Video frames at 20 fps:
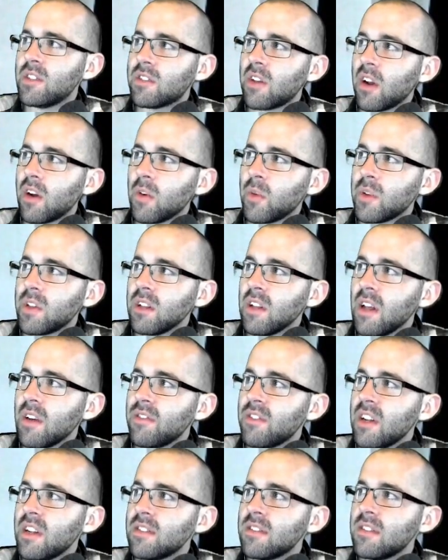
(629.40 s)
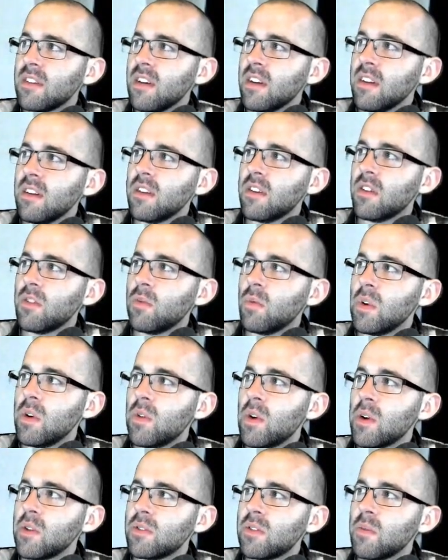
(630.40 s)
started with the left-hand side,
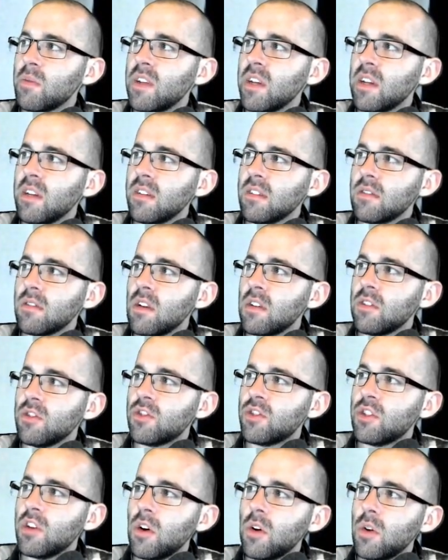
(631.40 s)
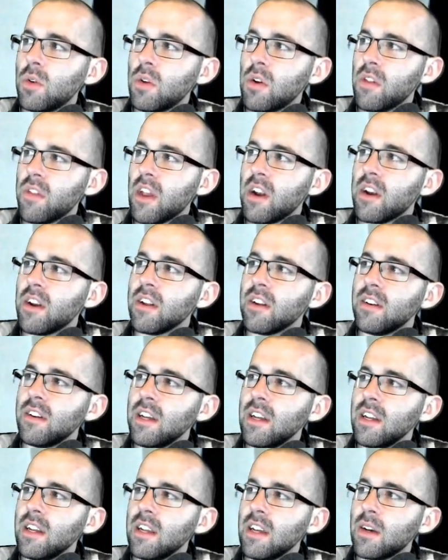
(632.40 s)
rewrote some things, and showed that it
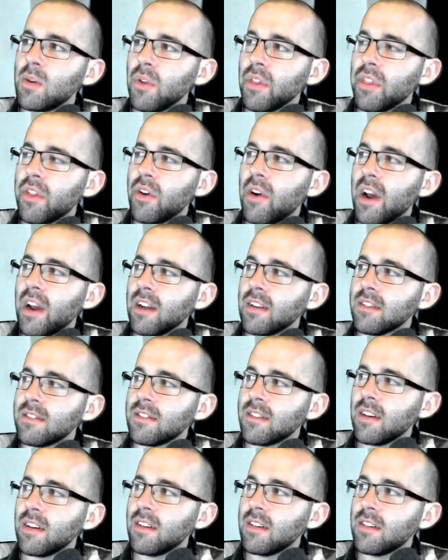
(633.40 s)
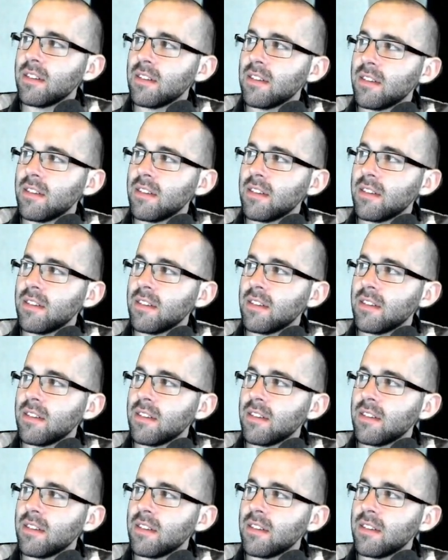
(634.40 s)
indeed equaled the right-hand side.